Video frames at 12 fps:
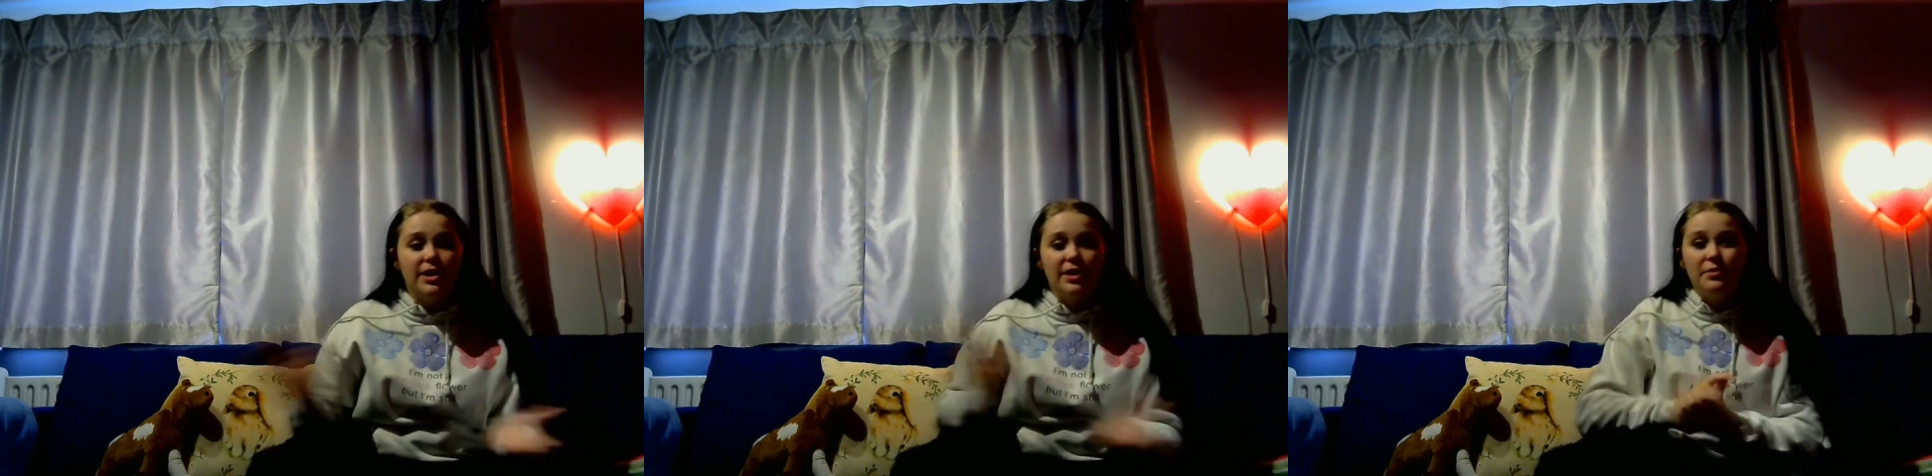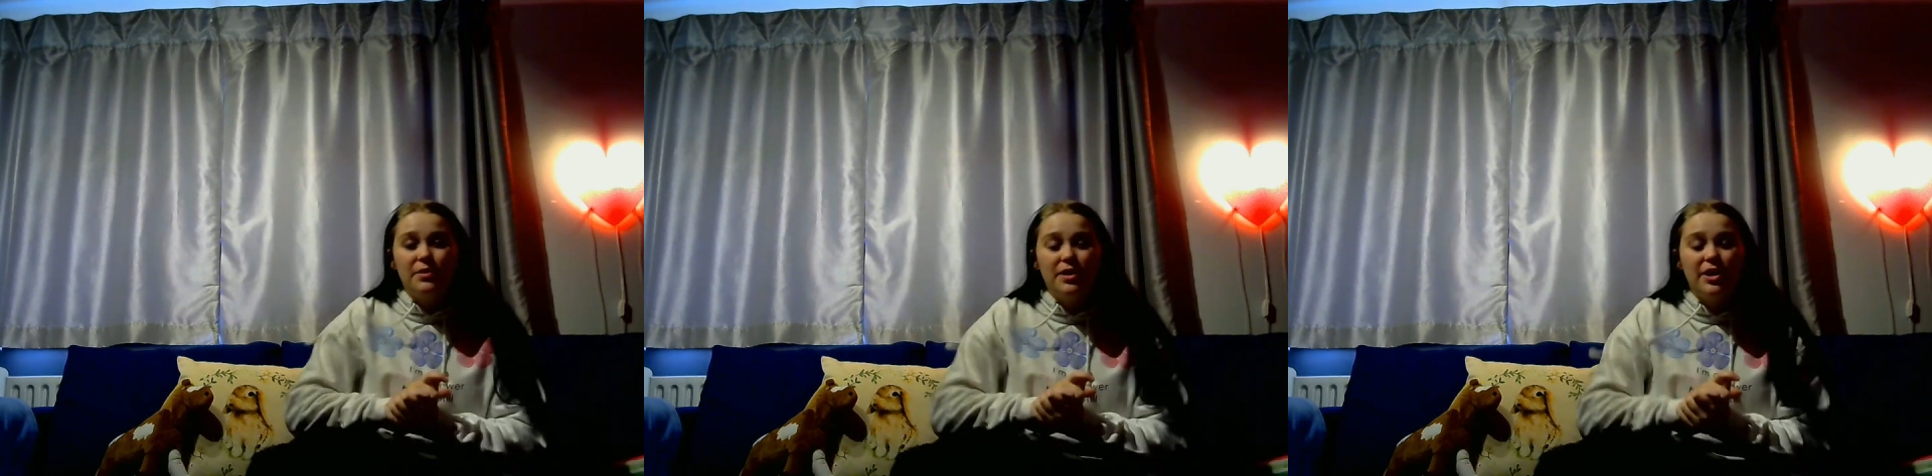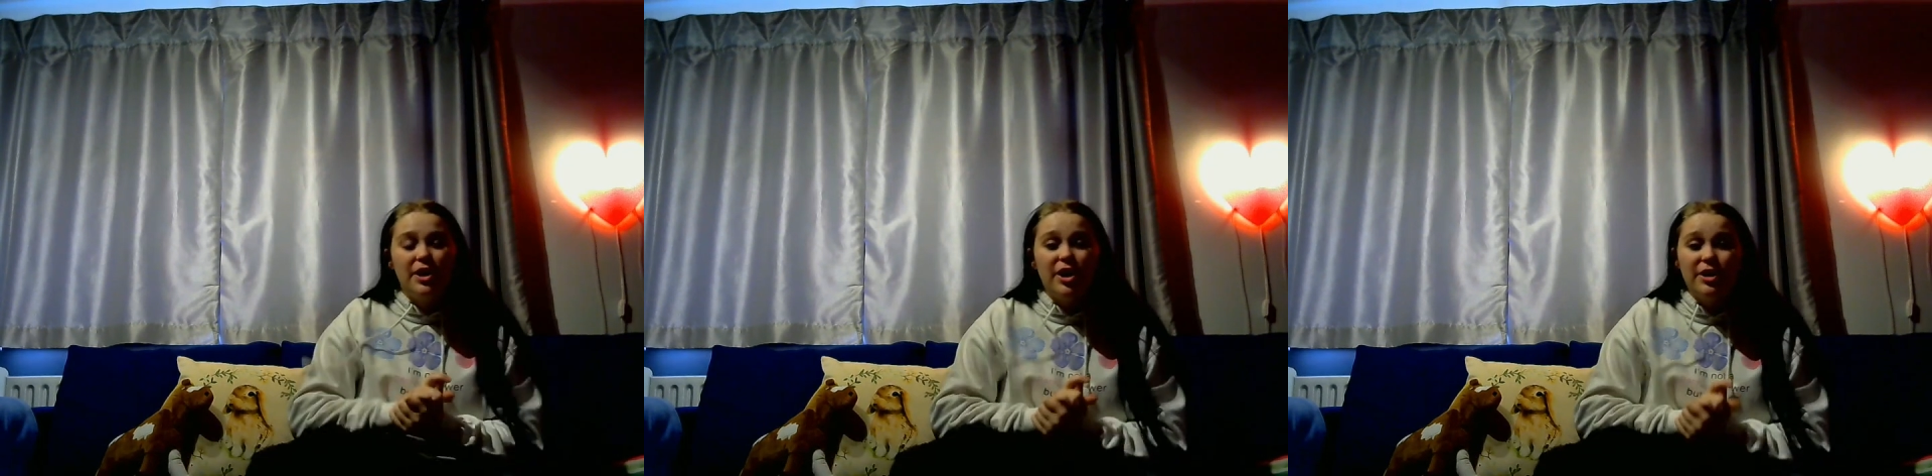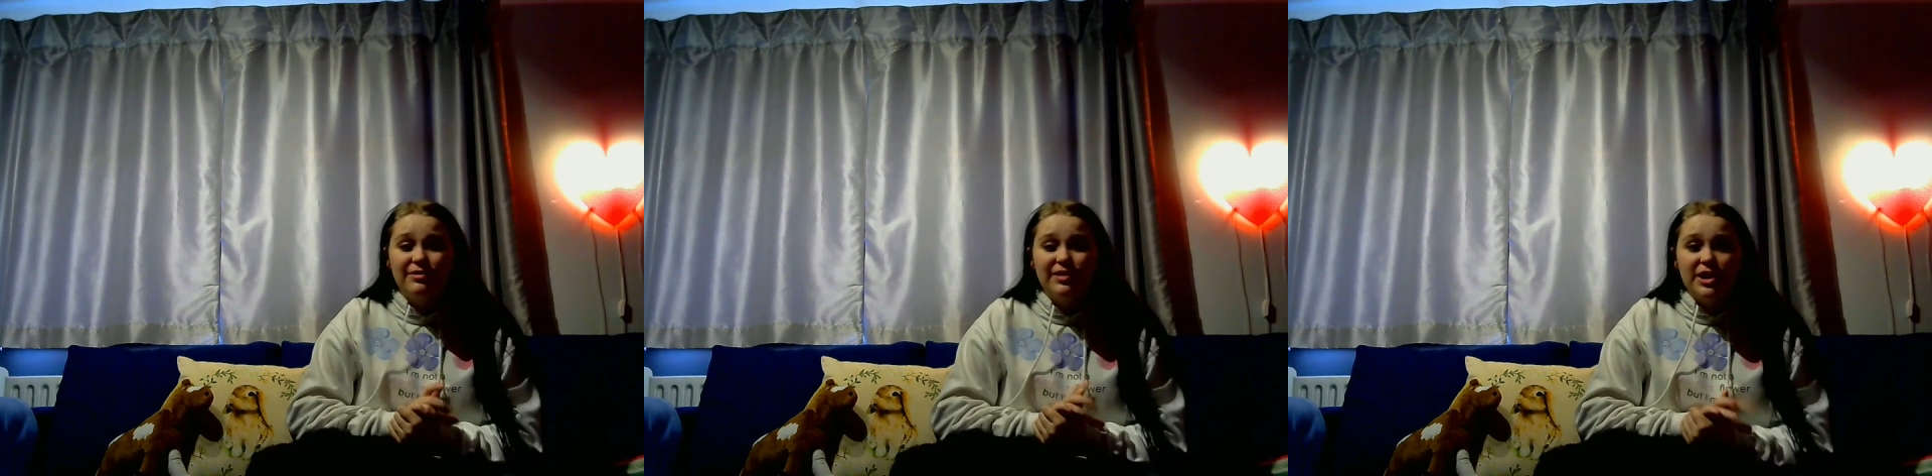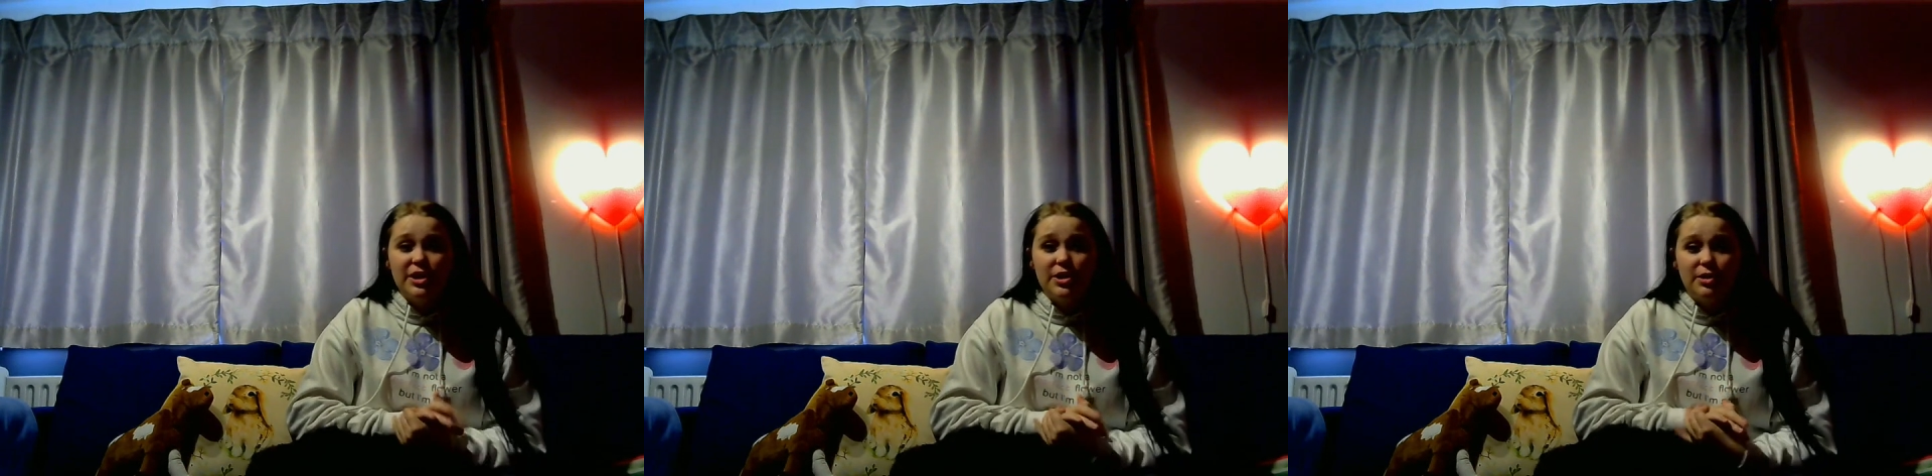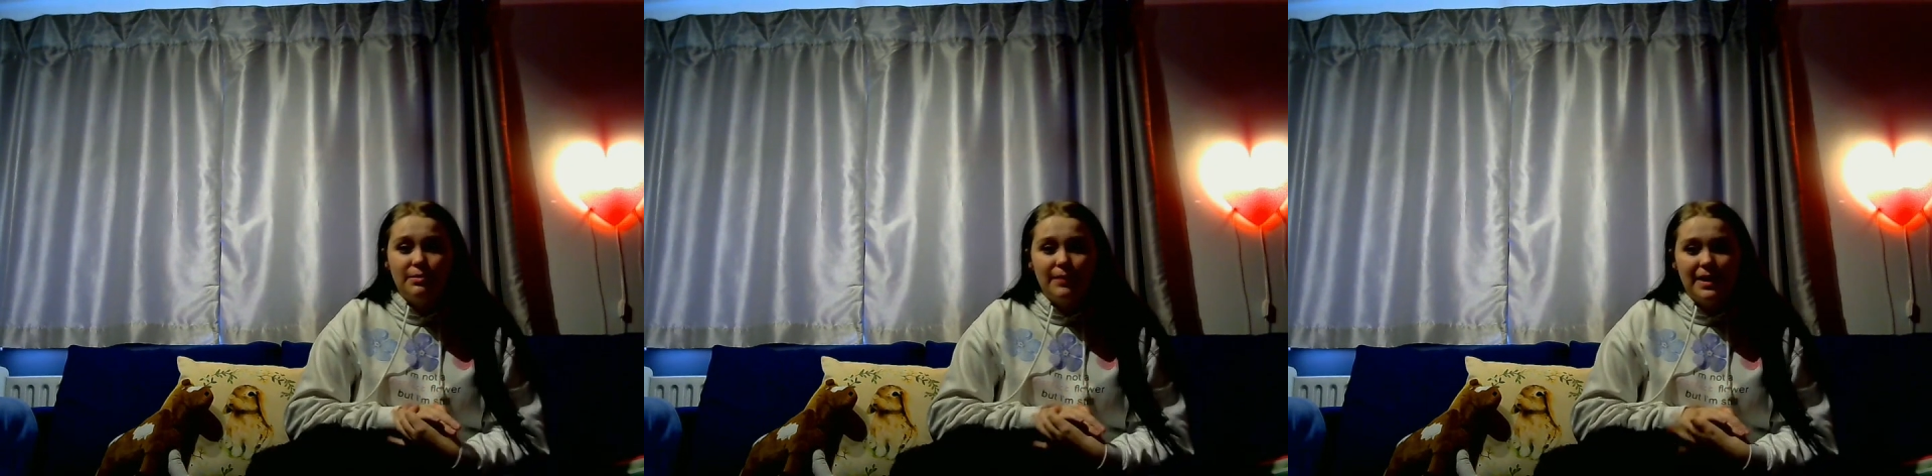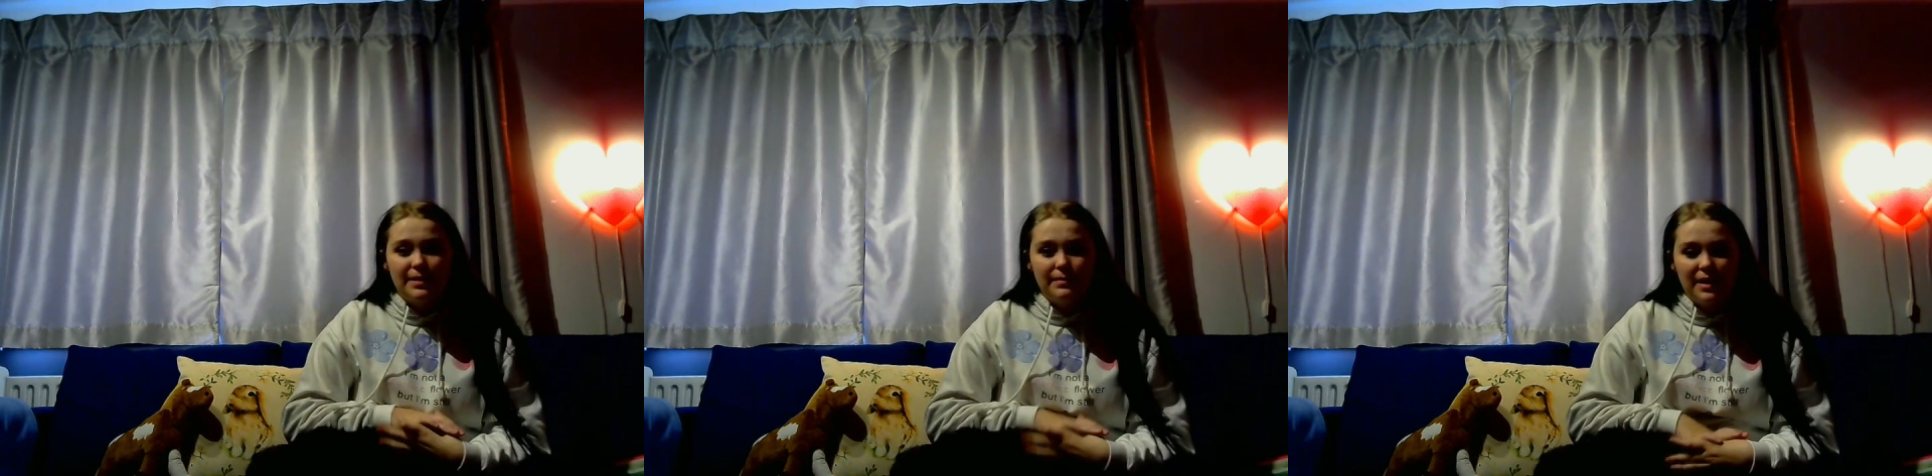and I want to hopefully soon make some